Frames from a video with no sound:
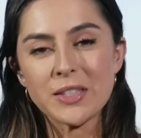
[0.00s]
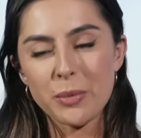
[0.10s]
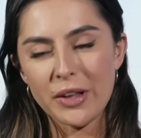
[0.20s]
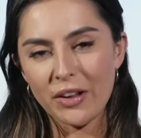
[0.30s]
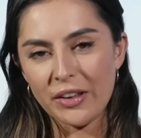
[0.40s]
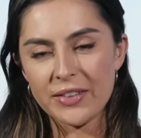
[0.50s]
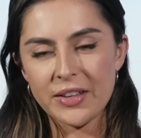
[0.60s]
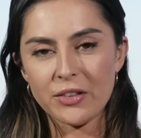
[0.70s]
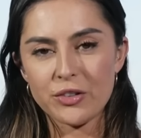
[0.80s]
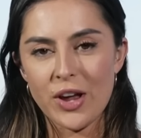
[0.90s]
to be, like you
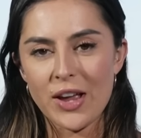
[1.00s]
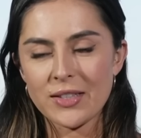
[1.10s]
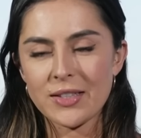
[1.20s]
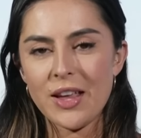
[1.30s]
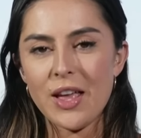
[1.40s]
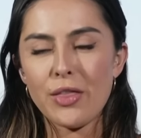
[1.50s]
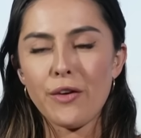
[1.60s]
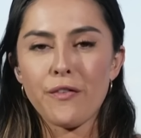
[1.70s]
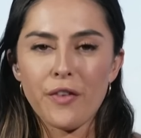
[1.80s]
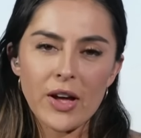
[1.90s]
said, Jess, the
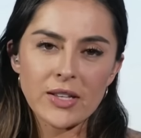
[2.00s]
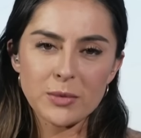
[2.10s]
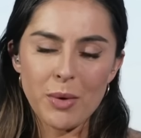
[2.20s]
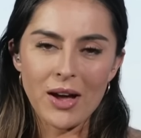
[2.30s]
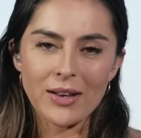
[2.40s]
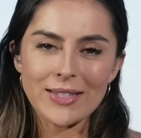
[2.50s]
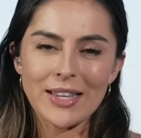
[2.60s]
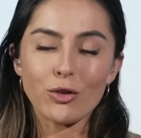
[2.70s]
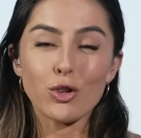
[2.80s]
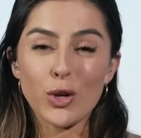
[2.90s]
first man
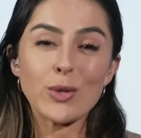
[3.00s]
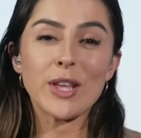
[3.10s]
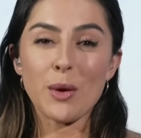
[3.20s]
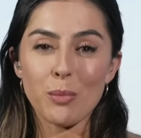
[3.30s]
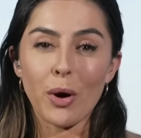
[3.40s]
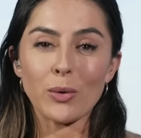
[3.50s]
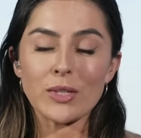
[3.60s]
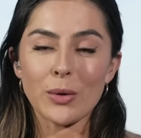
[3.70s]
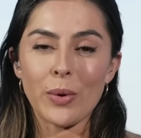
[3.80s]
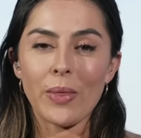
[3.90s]
since Usain Bolt
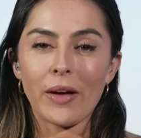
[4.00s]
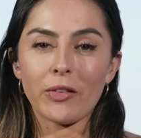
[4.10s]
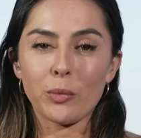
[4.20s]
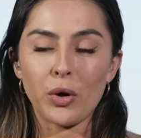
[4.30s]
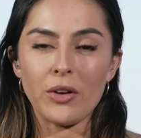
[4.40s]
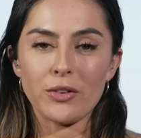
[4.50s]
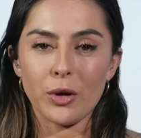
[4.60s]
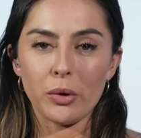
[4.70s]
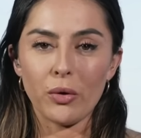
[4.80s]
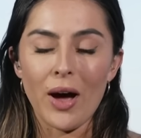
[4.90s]
to win that sprint
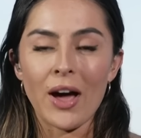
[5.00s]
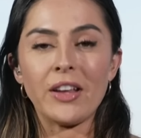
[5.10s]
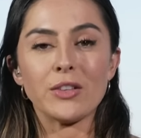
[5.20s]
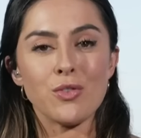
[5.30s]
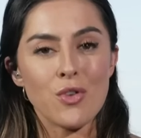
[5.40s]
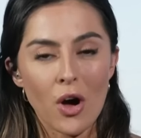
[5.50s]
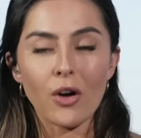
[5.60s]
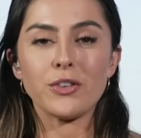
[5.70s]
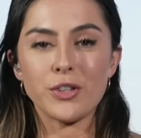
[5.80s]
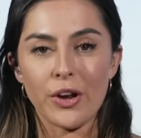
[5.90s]
double, and he's
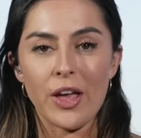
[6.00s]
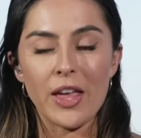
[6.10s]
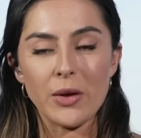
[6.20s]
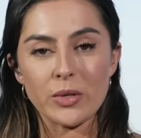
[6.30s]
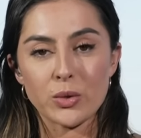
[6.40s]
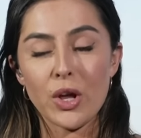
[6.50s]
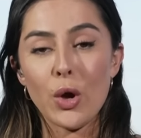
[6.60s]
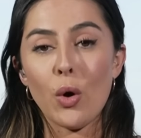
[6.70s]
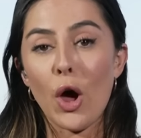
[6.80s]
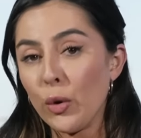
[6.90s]
not done it. He was
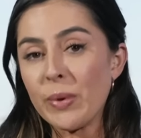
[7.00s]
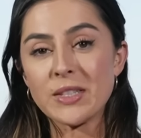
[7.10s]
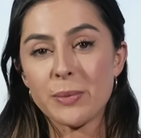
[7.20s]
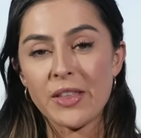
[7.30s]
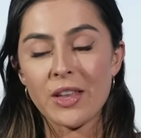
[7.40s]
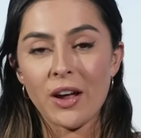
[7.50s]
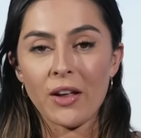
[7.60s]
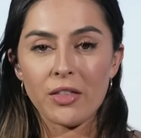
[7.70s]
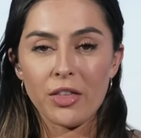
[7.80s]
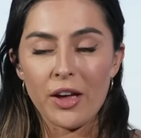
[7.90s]
hoping to be the
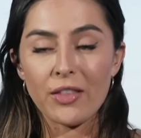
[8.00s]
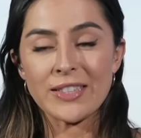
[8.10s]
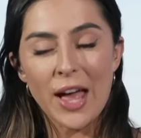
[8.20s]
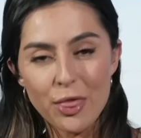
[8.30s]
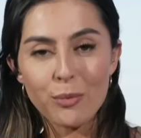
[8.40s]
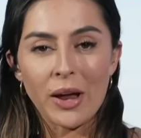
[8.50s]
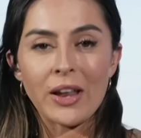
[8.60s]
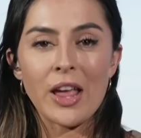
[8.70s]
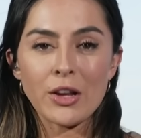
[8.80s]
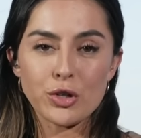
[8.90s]
ninth, uh, the tenth man
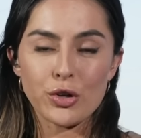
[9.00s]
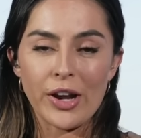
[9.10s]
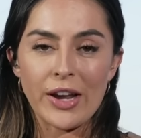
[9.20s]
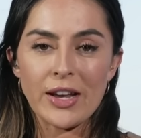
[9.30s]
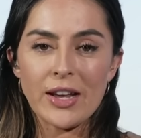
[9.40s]
in history